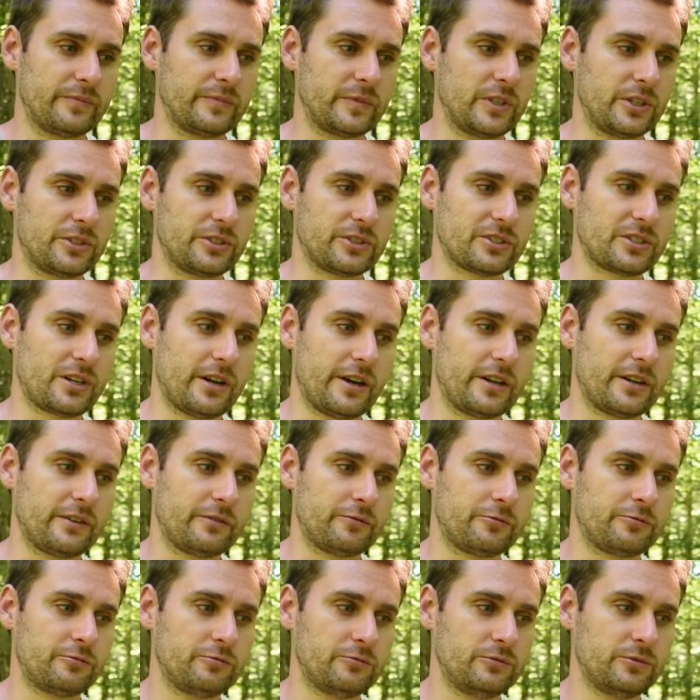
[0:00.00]
You're just kind
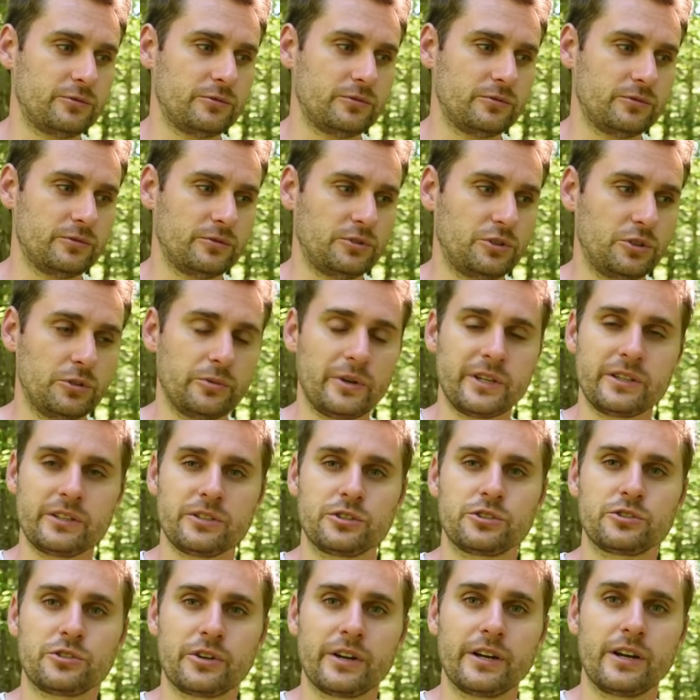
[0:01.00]
of doing
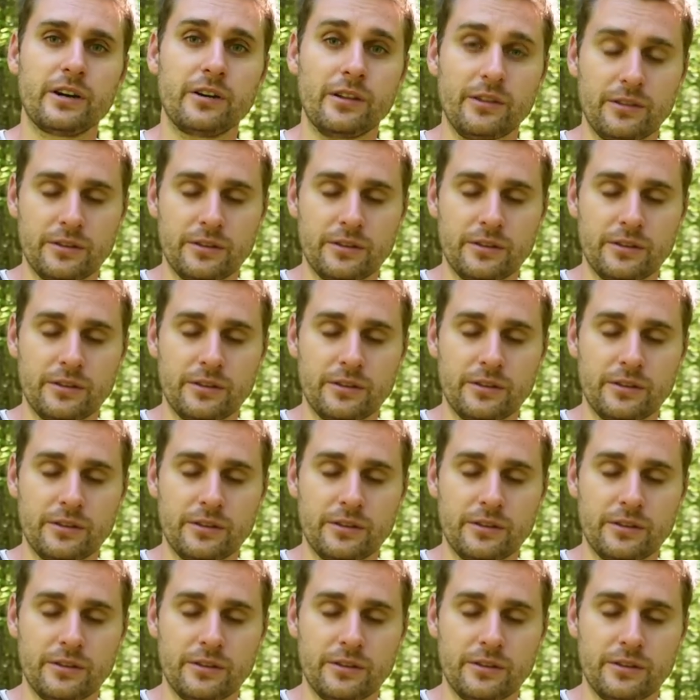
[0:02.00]
this trail,